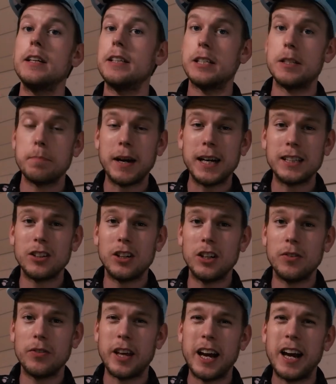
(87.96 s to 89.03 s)
despite all
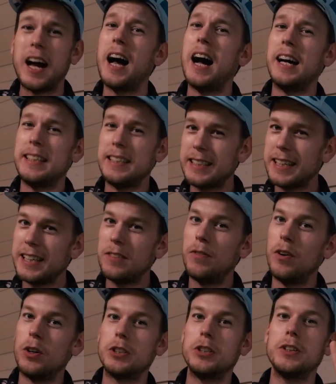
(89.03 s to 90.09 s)
of that, I did
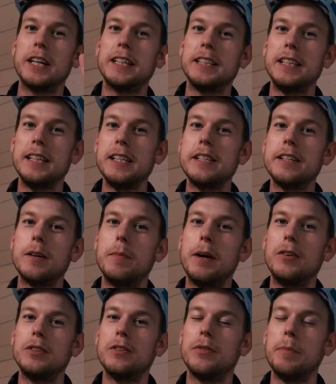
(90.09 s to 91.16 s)
want to get a decent
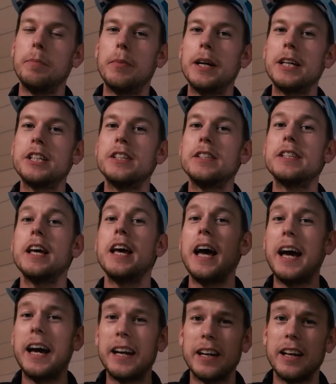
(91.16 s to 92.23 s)
amount of impressions
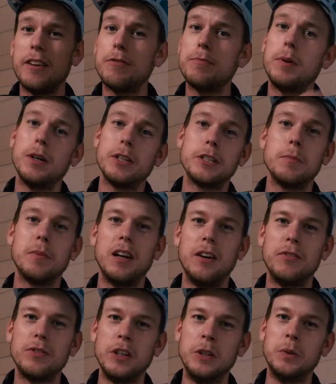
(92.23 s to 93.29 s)
and if possible a
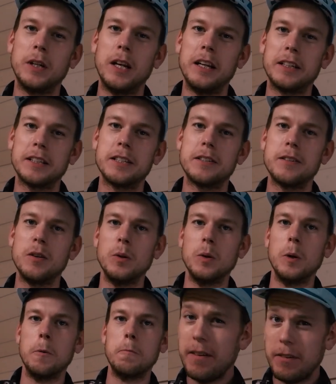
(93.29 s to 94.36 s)
few clicks too.
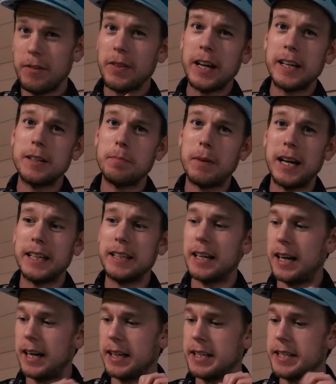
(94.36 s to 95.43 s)
With that in mind,
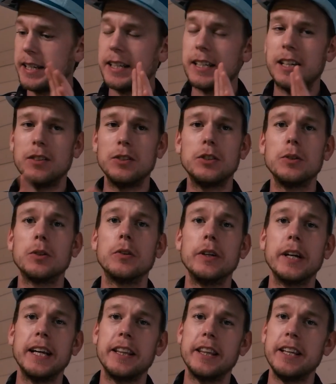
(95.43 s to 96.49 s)
I set out to
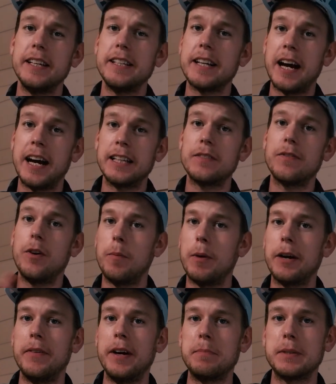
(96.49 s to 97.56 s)
create these ads for
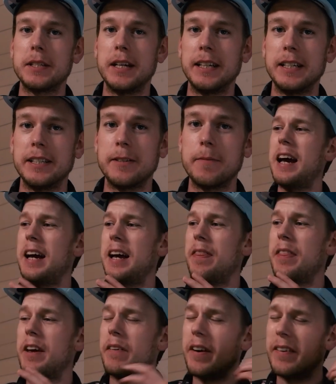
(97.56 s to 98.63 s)
my websites
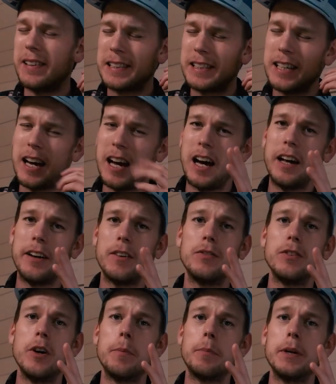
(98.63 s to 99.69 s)
and there are a ton of
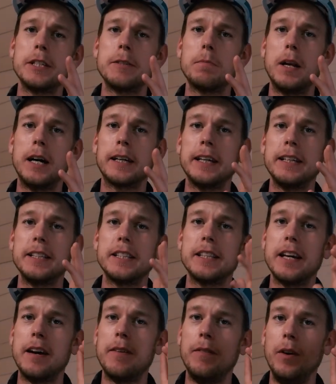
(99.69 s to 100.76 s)
WordPress plugins
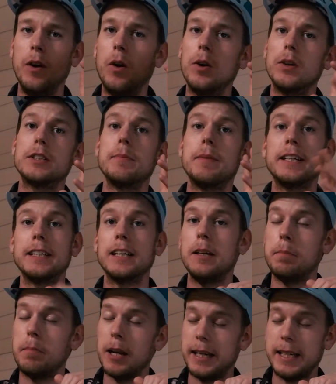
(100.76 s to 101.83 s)
that will
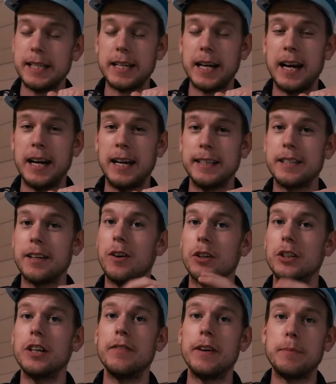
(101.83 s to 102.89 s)
automatically place ads
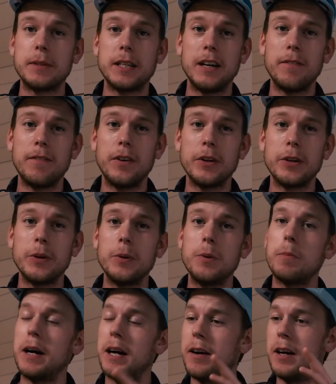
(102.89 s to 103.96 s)
on your website for you
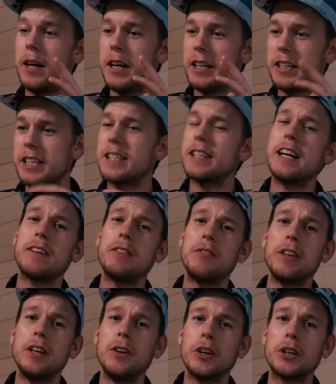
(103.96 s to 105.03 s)
but just like
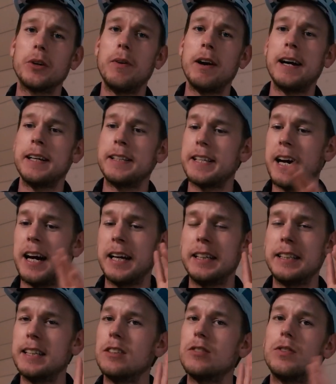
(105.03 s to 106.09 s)
with the auto ads, I
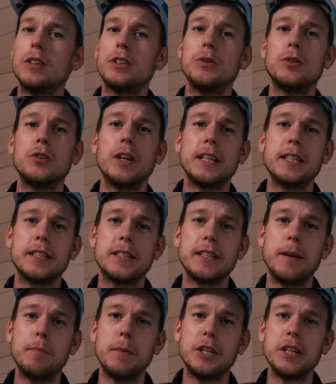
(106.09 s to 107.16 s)
didn't want to trust
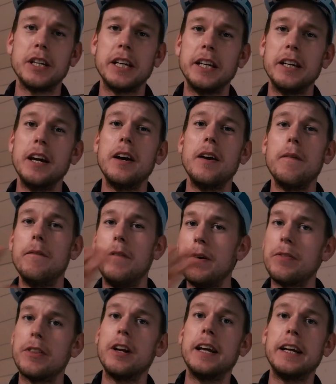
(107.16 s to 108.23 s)
some machine
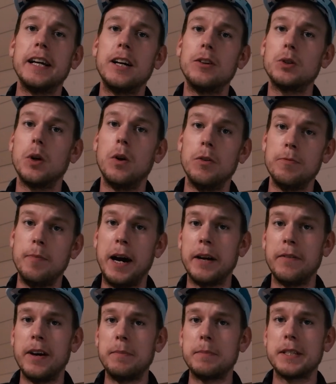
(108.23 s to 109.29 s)
with the layout of my
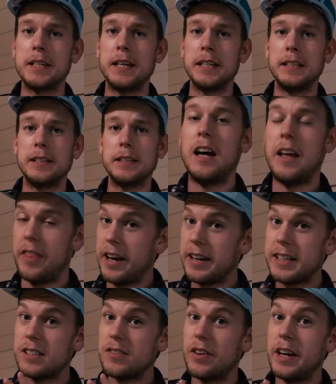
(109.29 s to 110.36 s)
website. And
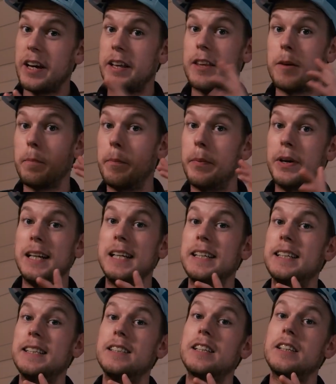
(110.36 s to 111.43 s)
that is where the
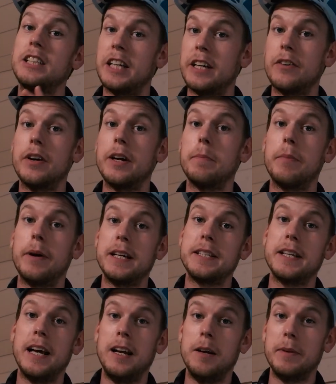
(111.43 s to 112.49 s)
brilliant
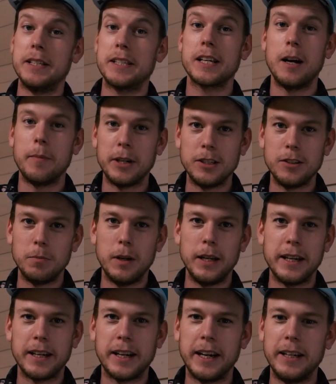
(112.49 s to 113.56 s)
GeneratePress element elements come into
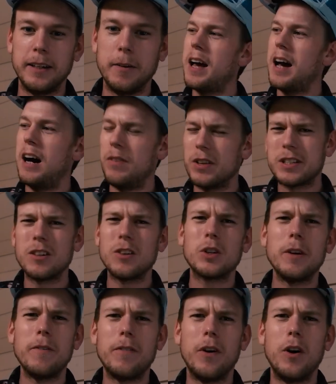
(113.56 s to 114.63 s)
play again. I wasn't
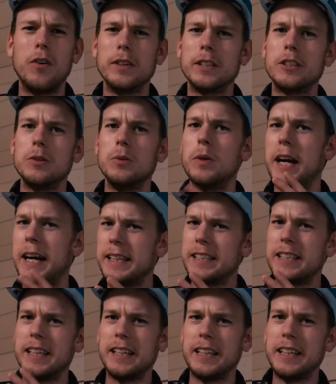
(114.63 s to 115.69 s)
looking forward to
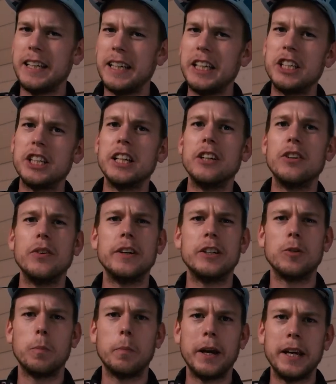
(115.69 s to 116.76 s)
editing each
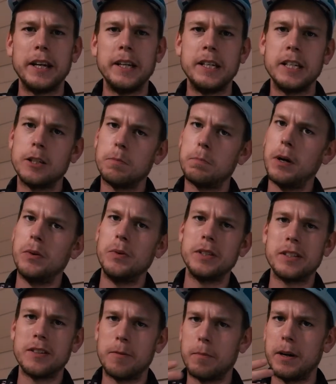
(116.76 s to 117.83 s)
individual page and
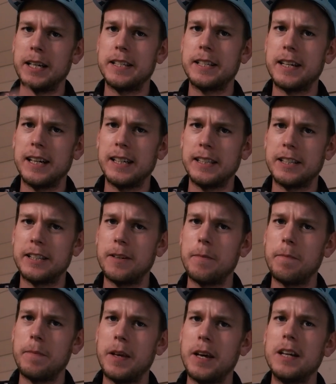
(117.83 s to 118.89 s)
post on my site.
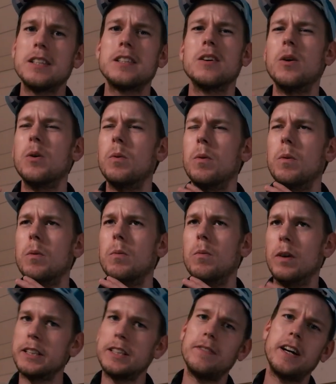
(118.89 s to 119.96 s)
So
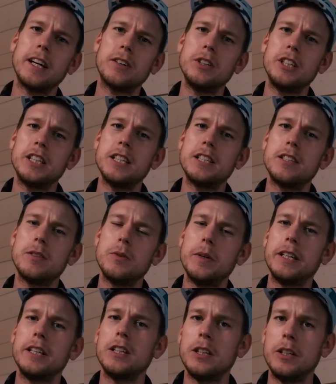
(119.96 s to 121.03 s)
what if I could just do
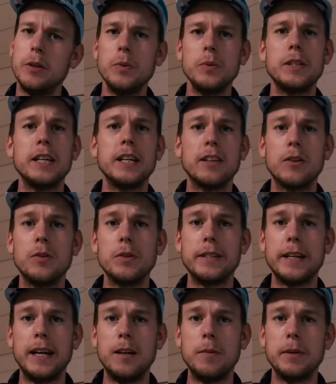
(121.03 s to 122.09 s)
it using those
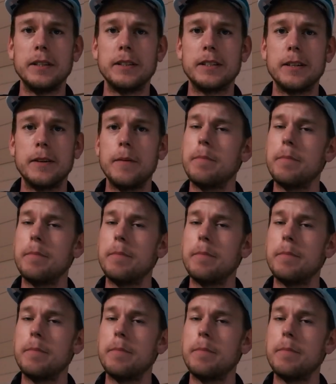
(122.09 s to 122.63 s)
elements?